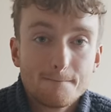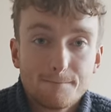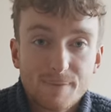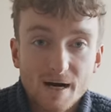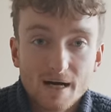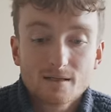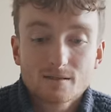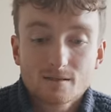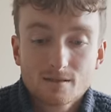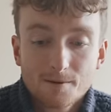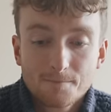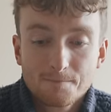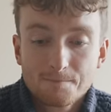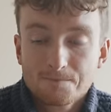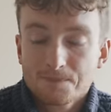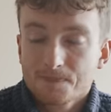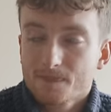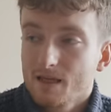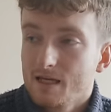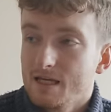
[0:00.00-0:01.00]
But
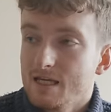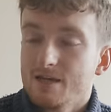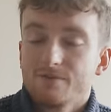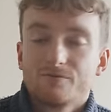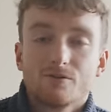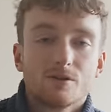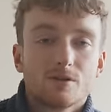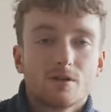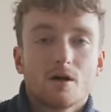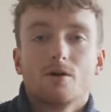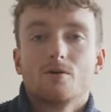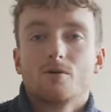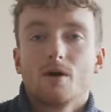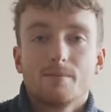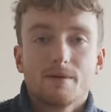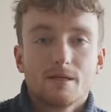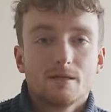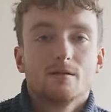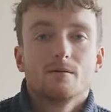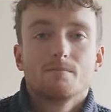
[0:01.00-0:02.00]
even though
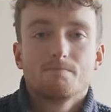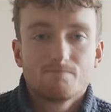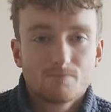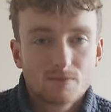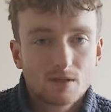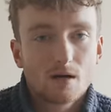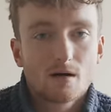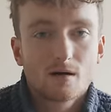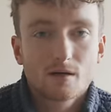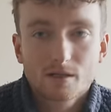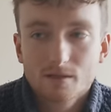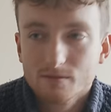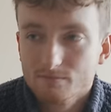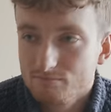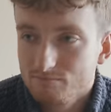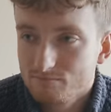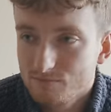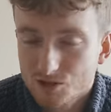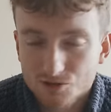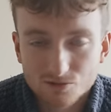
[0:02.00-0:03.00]
I'm in the dark
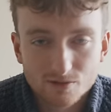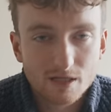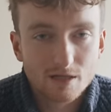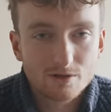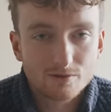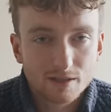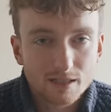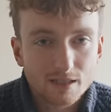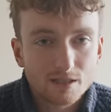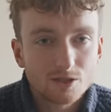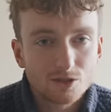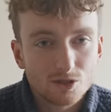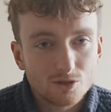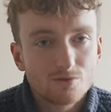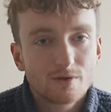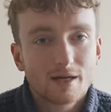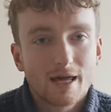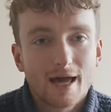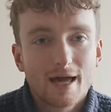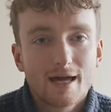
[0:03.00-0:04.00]
and dreary
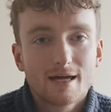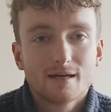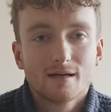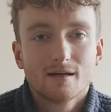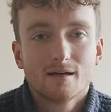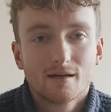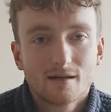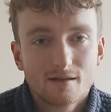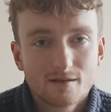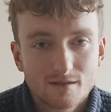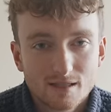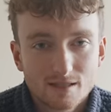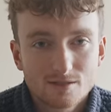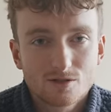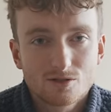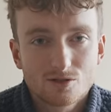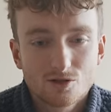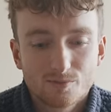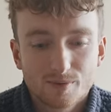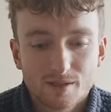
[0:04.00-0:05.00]
UK, things
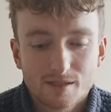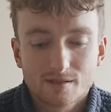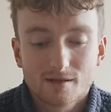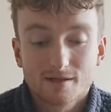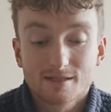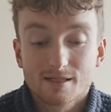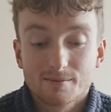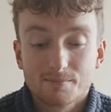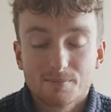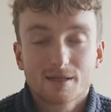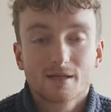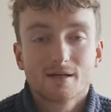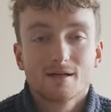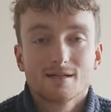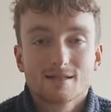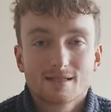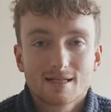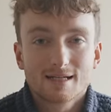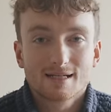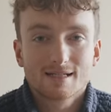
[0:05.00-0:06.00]
are super exciting
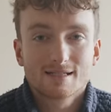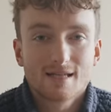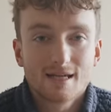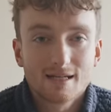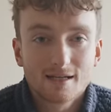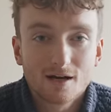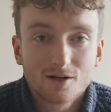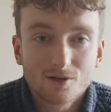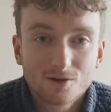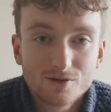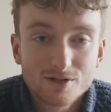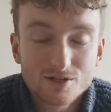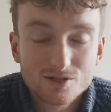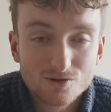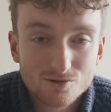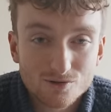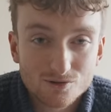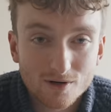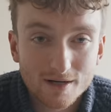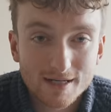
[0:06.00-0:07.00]
because, like I said, I've got this
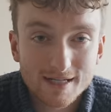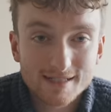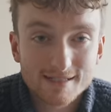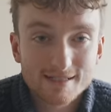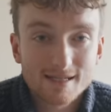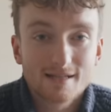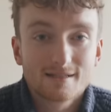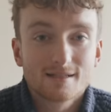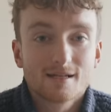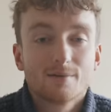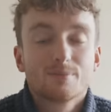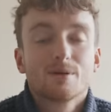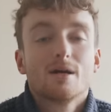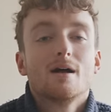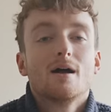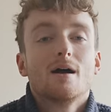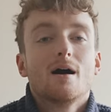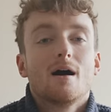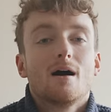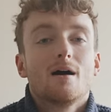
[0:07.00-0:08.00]
new training setup.
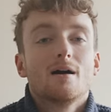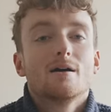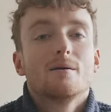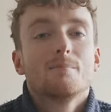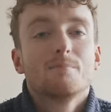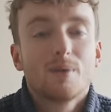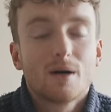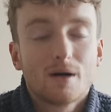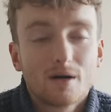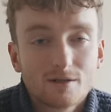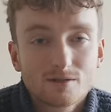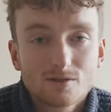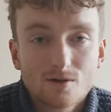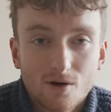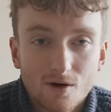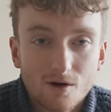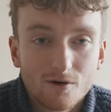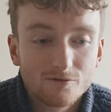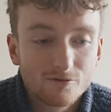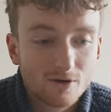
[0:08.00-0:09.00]
I am part
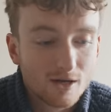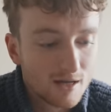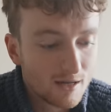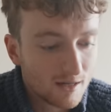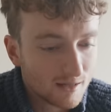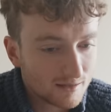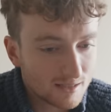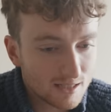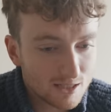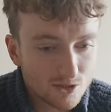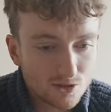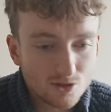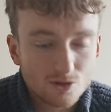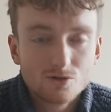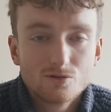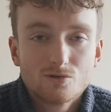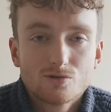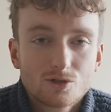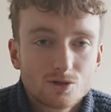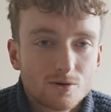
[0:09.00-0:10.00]
of this
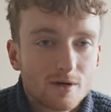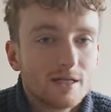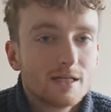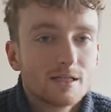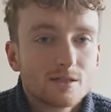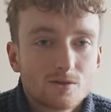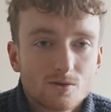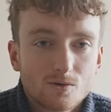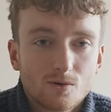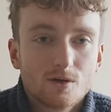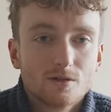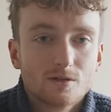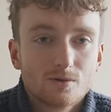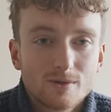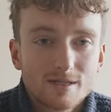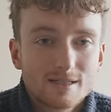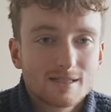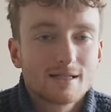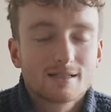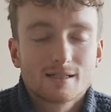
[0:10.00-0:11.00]
new training squad that
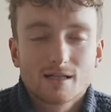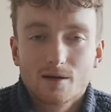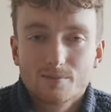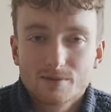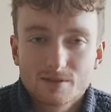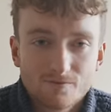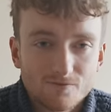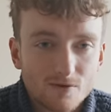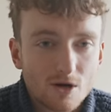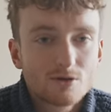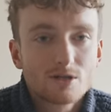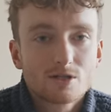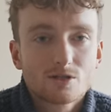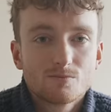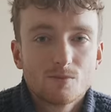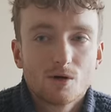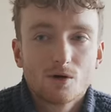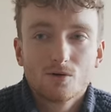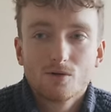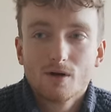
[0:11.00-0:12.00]
we're setting up. It's very
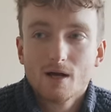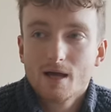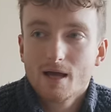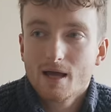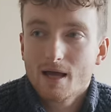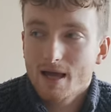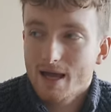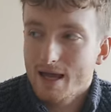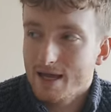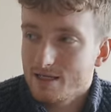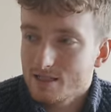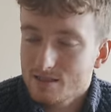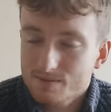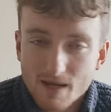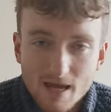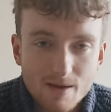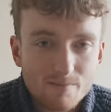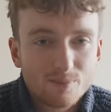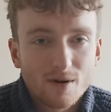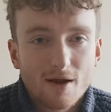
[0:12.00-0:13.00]
small it's
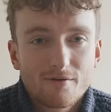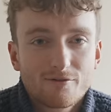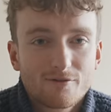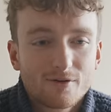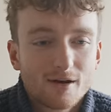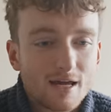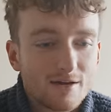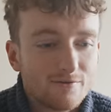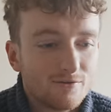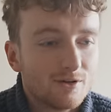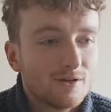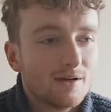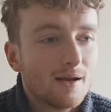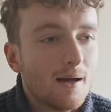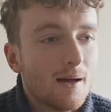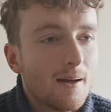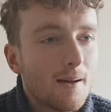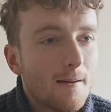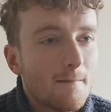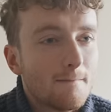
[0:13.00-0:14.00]
in bradford
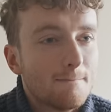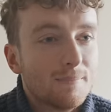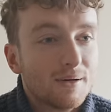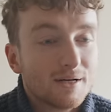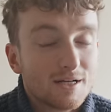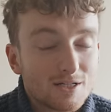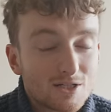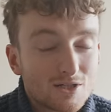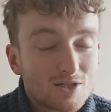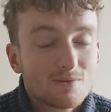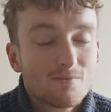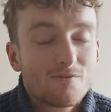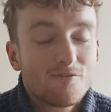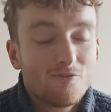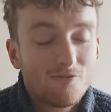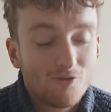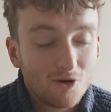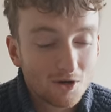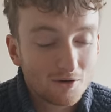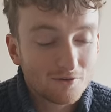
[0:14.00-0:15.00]
on but it's
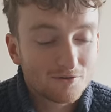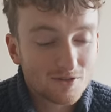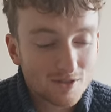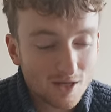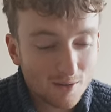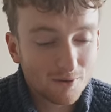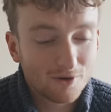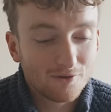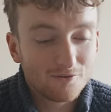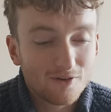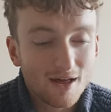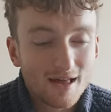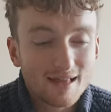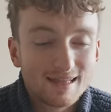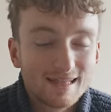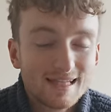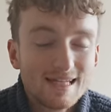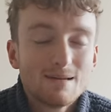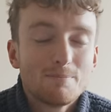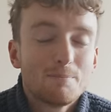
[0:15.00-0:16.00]
full of some of
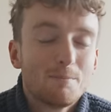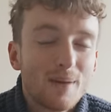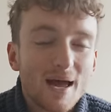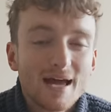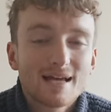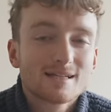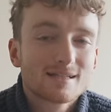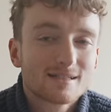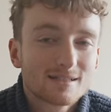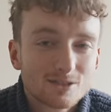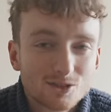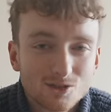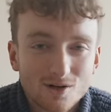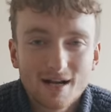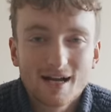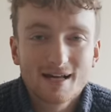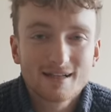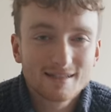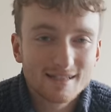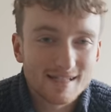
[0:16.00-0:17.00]
the best
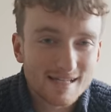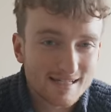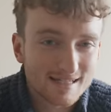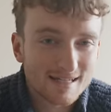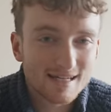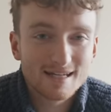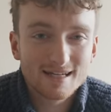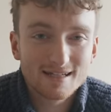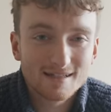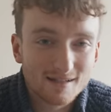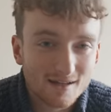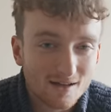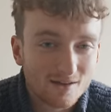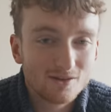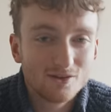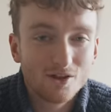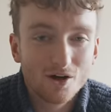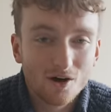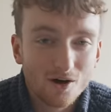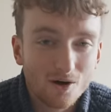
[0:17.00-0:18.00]
triathletes in
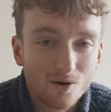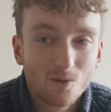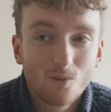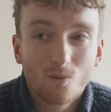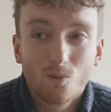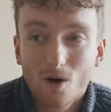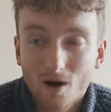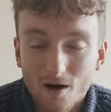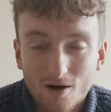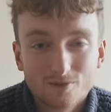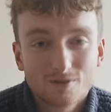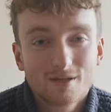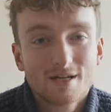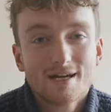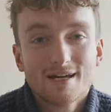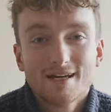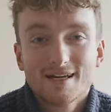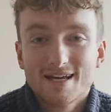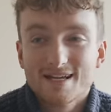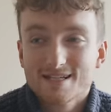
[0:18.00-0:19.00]
the world.
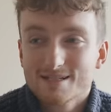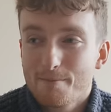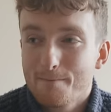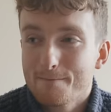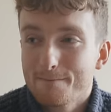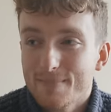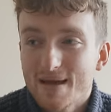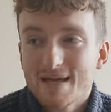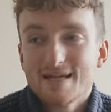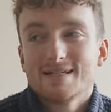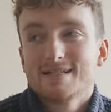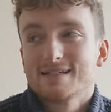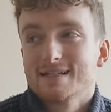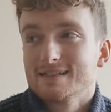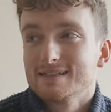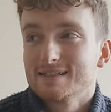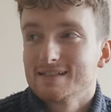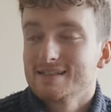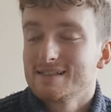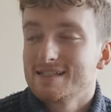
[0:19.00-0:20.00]
It's
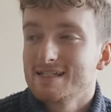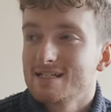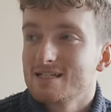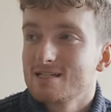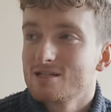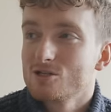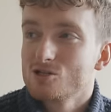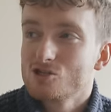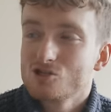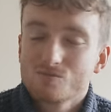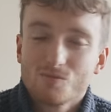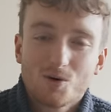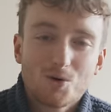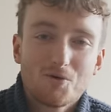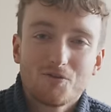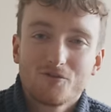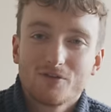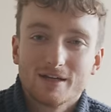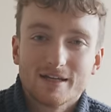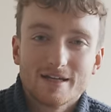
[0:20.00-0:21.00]
amazing that this
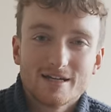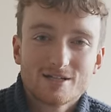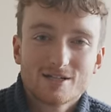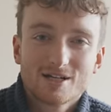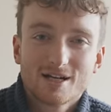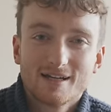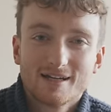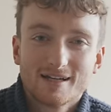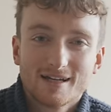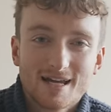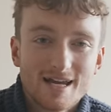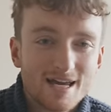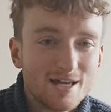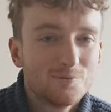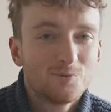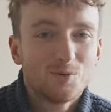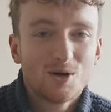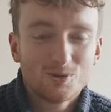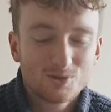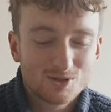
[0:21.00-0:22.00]
small village
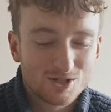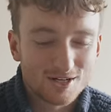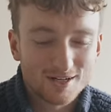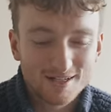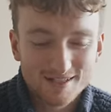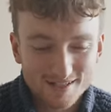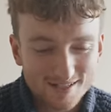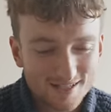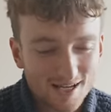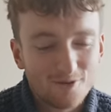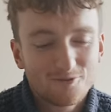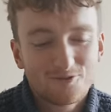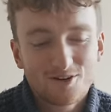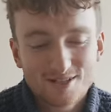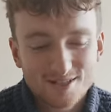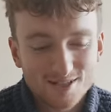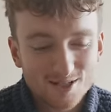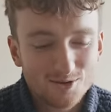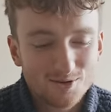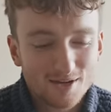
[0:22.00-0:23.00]
in Wiltshire, in the
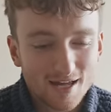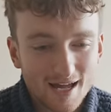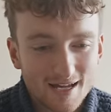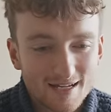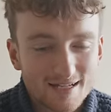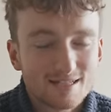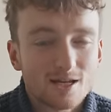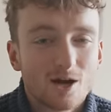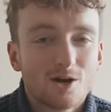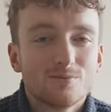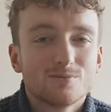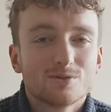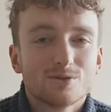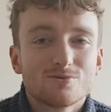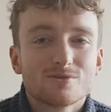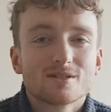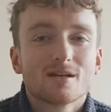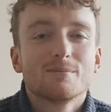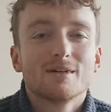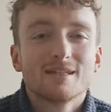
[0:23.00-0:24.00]
southwest of the UK, is home
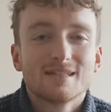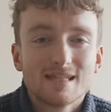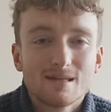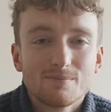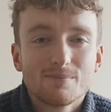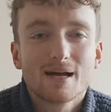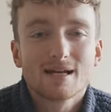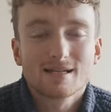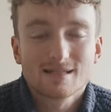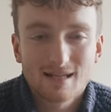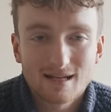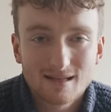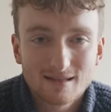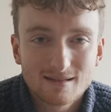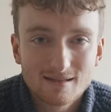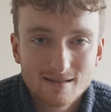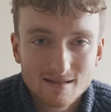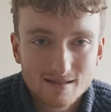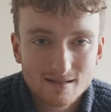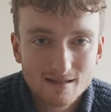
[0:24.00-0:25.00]
to some of the best
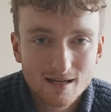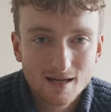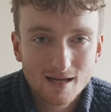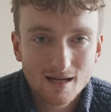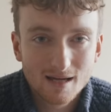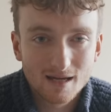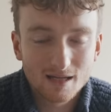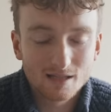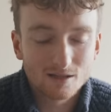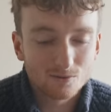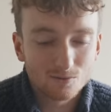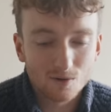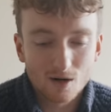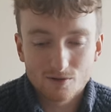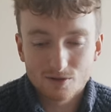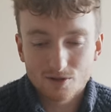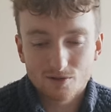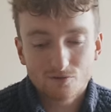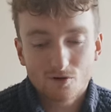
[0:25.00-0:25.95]
athletes in the world.